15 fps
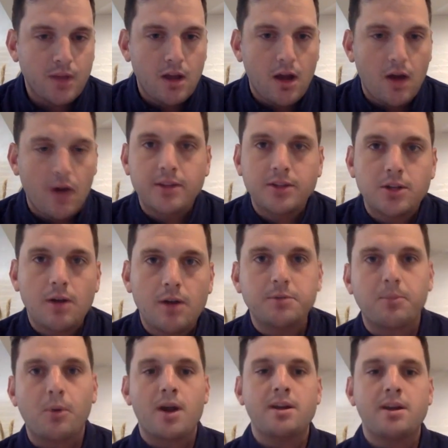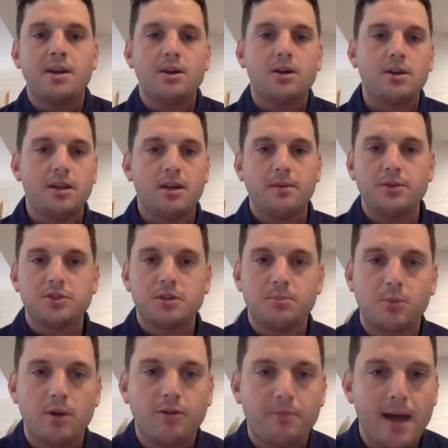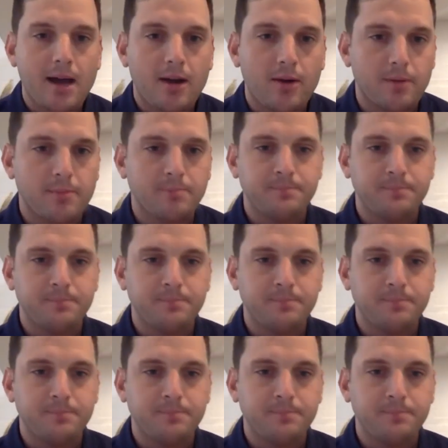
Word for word: I'll hand it off to Brandon here. Can you give us a brief background?